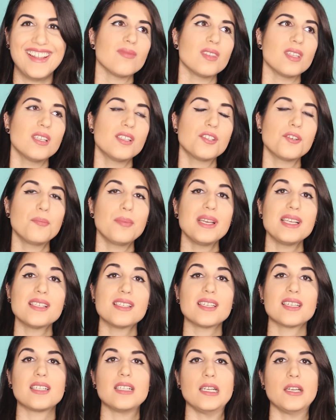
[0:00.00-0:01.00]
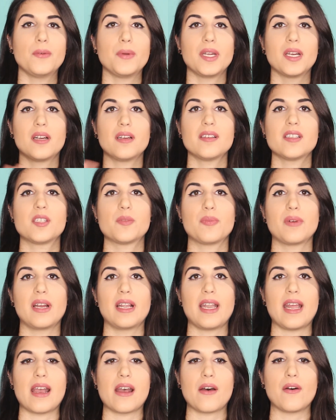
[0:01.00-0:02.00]
So basically, we all spread
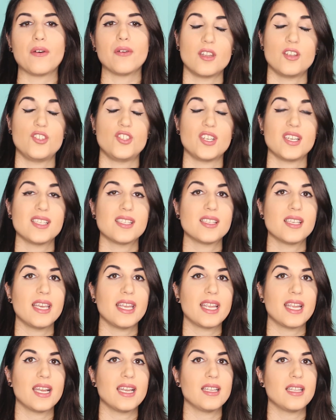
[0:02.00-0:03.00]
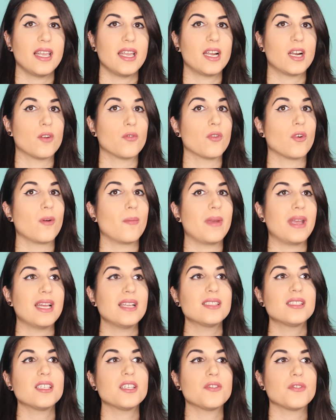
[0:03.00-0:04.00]
out. Just like in like a
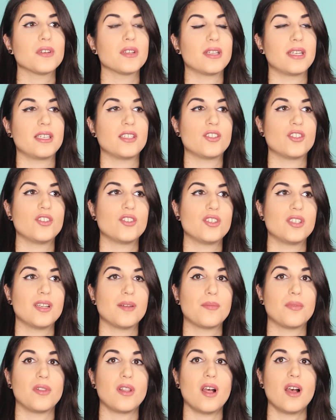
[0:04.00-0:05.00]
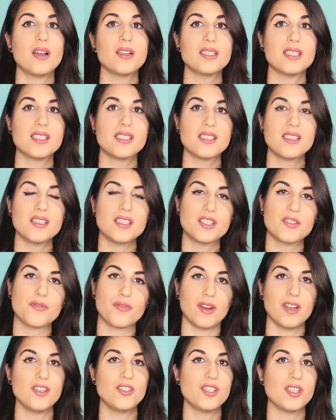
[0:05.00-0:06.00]
romantic relationship, long distance
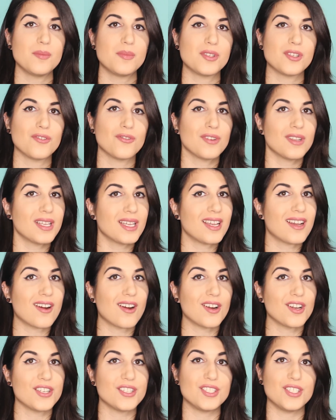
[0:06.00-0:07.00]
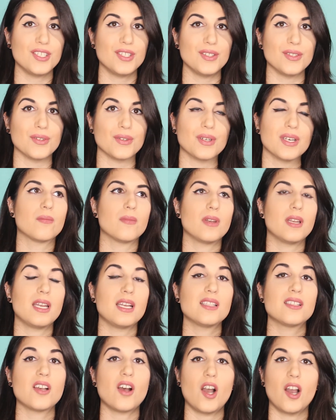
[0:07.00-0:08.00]
friendships are really hard too.
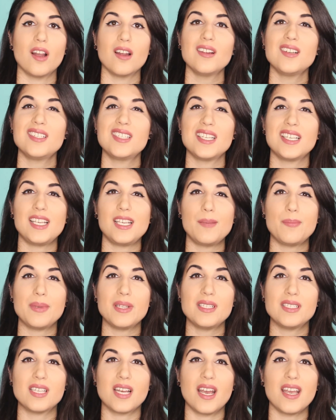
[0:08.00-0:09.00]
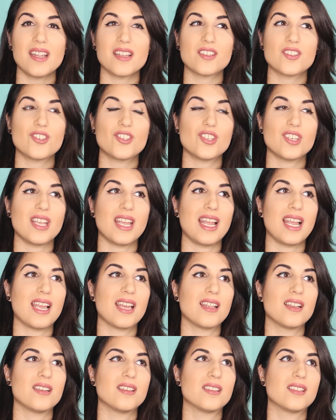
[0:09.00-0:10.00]
It's hard to keep in touch.
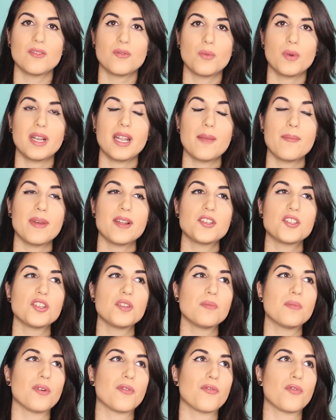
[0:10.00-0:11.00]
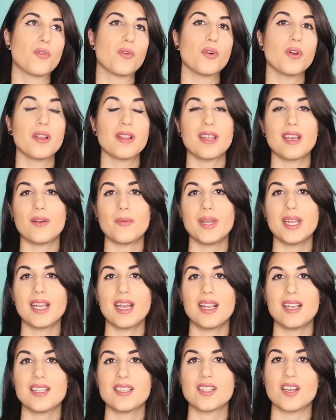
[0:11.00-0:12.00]
And when I mentioned before that we
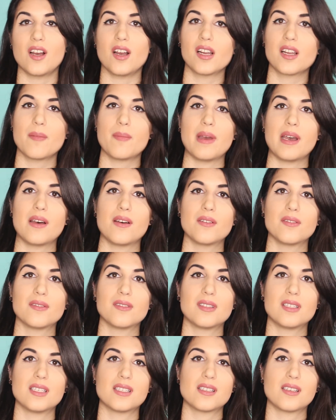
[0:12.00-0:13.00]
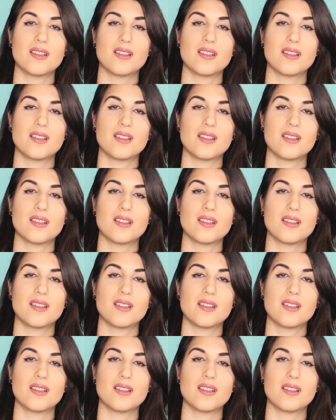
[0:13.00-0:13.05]
kind of talk about this a